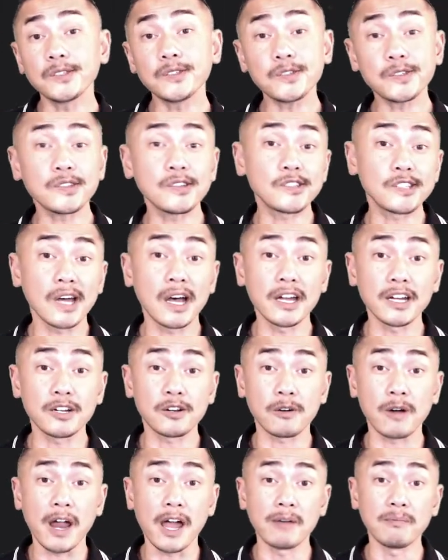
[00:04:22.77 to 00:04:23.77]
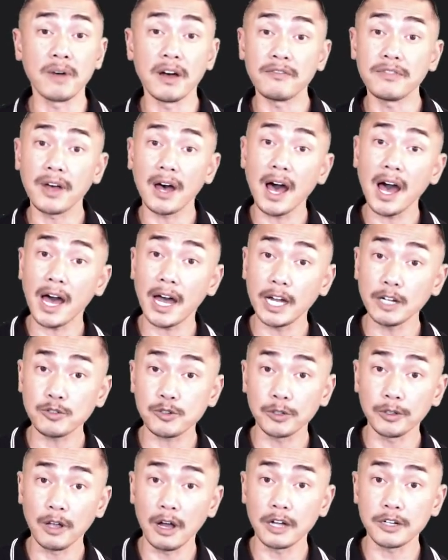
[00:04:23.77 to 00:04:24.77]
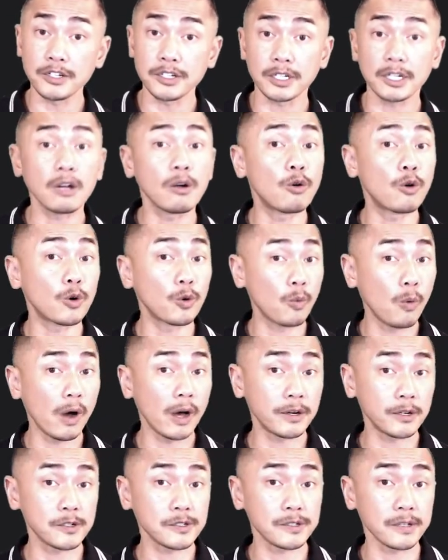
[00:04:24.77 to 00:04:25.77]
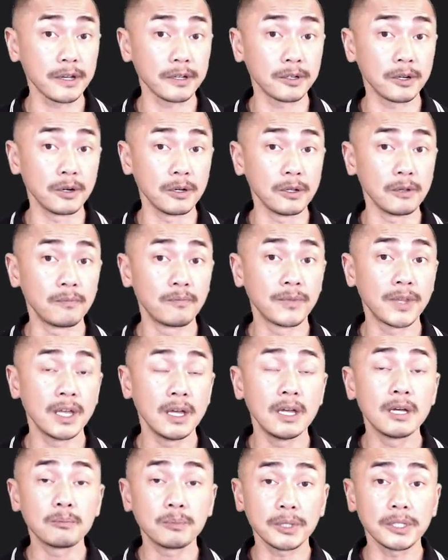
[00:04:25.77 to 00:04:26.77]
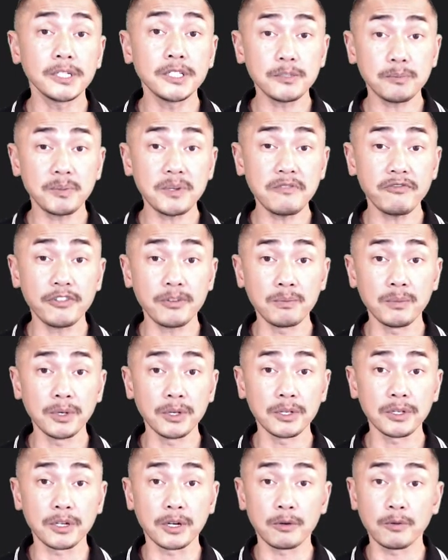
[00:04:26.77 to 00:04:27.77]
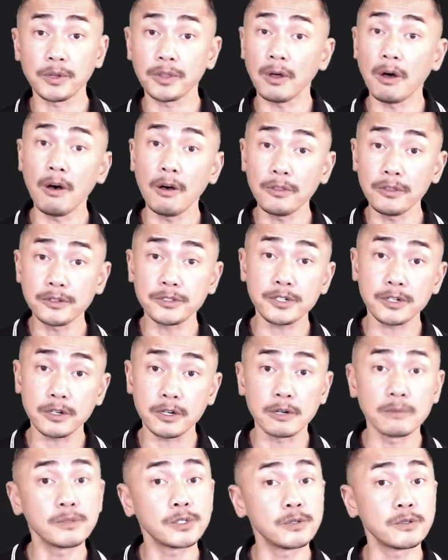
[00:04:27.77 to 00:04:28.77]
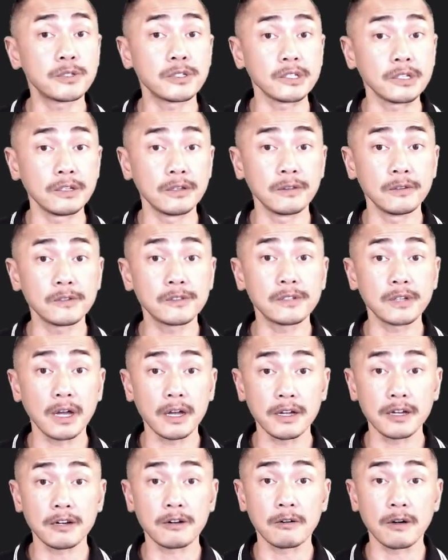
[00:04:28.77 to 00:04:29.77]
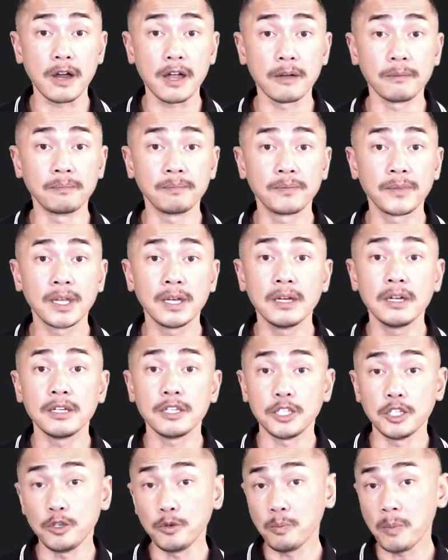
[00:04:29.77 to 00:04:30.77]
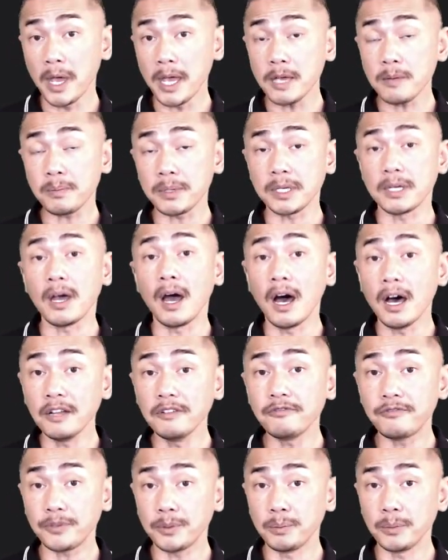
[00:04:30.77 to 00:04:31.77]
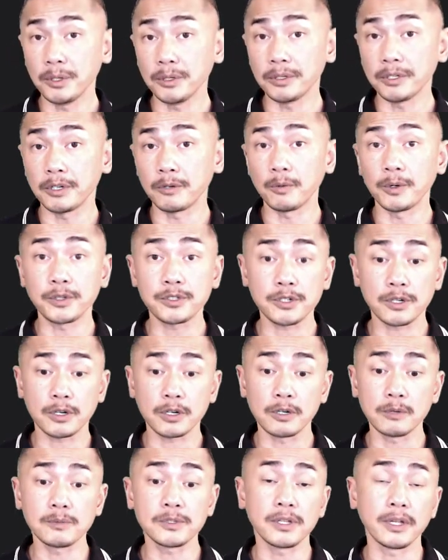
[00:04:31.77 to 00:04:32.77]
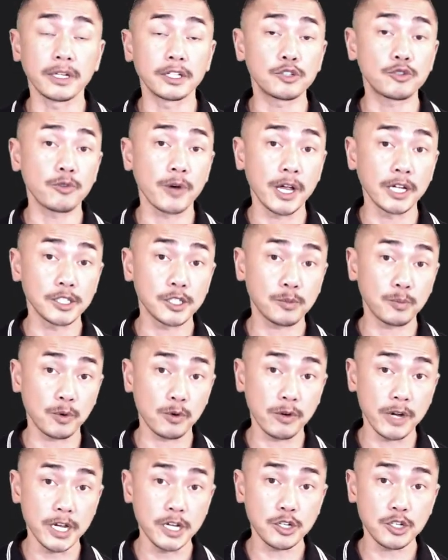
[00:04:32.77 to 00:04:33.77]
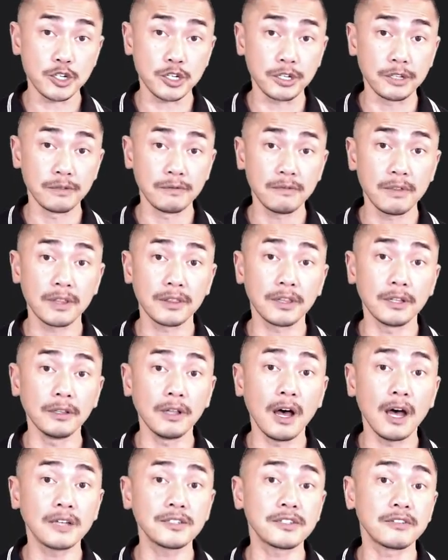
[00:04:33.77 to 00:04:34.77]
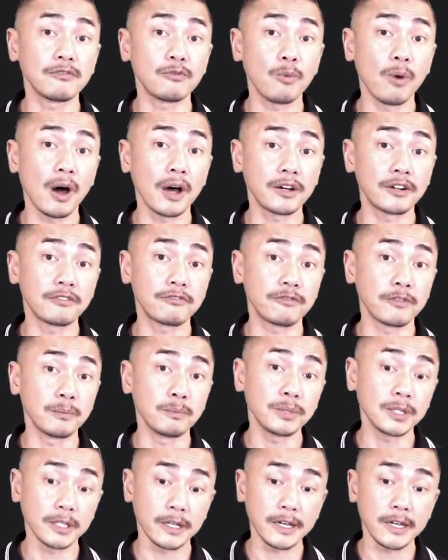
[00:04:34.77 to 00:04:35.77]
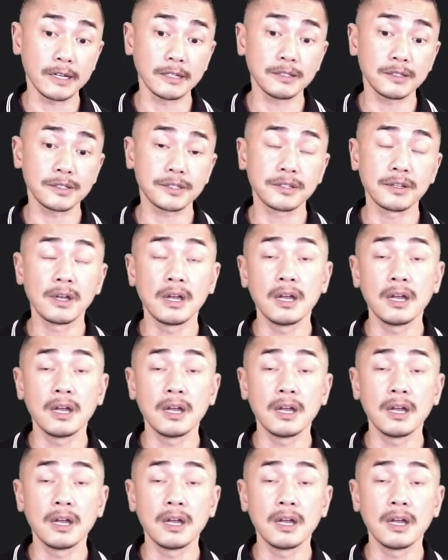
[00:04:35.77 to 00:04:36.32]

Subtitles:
is a diagram of the hydrologic or water cycle. Please be familiar with all the terms you see in this diagram. You may be unfamiliar with terms like transpiration, the loss of water from plants,